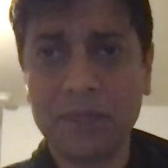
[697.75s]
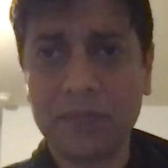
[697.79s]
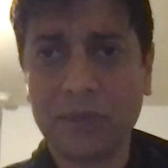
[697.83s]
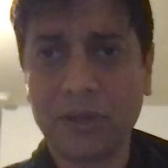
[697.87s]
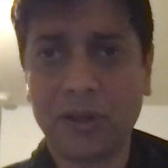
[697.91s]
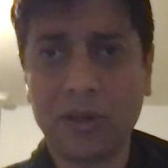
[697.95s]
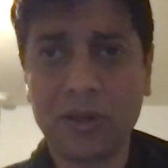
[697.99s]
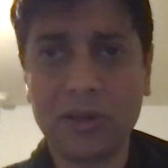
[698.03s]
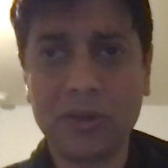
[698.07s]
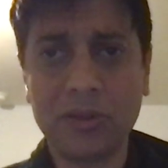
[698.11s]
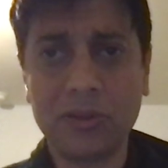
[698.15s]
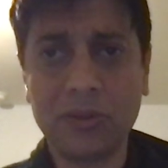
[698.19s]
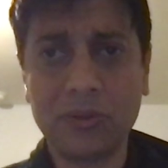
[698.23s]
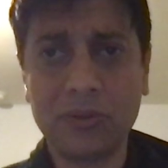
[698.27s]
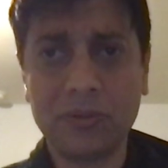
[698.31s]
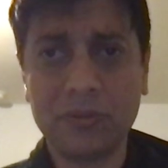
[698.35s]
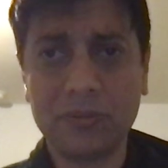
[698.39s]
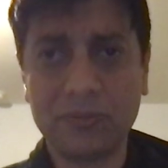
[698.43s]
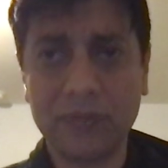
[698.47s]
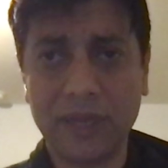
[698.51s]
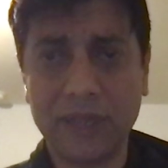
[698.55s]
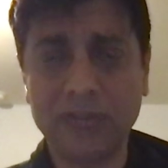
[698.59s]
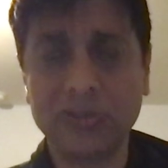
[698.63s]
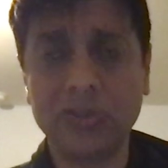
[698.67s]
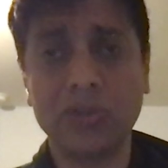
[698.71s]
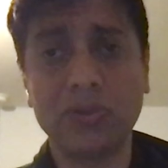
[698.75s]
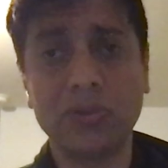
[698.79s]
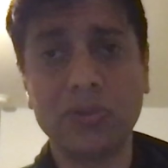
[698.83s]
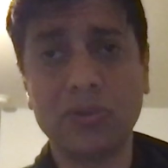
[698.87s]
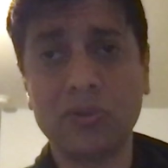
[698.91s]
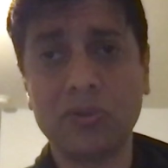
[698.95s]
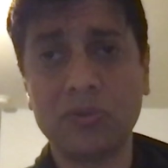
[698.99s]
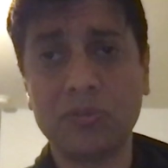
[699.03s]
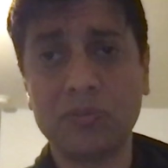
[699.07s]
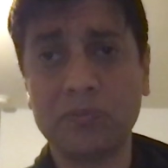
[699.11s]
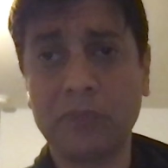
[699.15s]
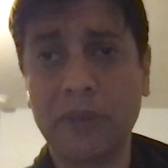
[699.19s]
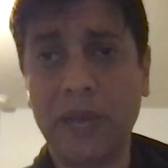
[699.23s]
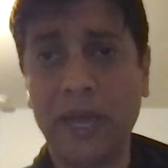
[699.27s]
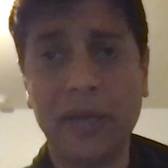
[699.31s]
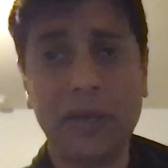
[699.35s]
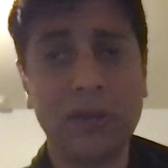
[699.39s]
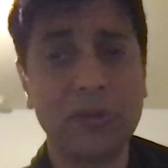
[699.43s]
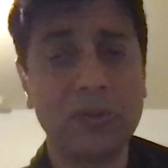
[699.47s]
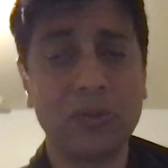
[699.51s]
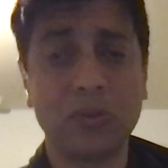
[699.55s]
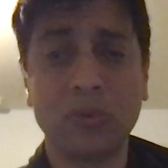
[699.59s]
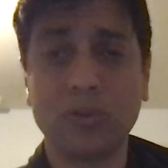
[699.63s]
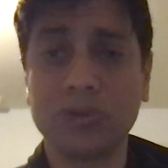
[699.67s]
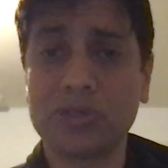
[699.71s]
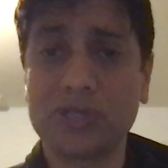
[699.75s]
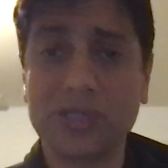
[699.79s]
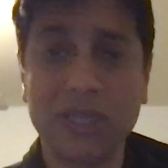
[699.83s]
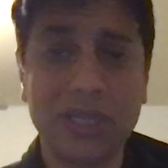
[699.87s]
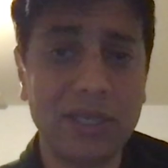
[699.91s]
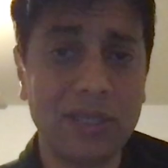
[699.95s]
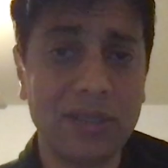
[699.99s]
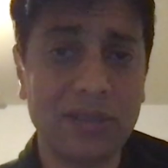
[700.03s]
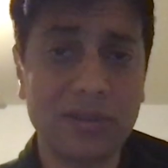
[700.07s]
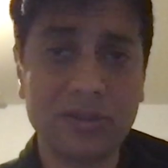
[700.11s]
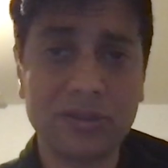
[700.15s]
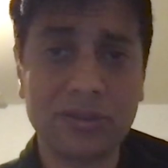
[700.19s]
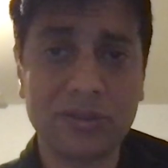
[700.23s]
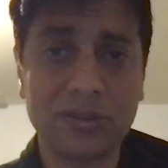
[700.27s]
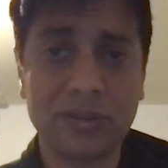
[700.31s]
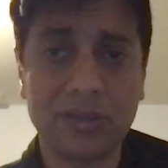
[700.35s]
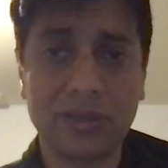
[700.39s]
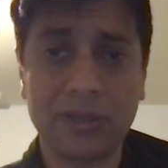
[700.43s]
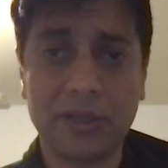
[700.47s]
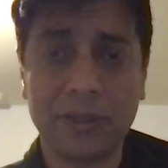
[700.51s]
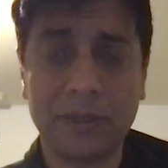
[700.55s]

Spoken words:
Although, as you know, back in those days,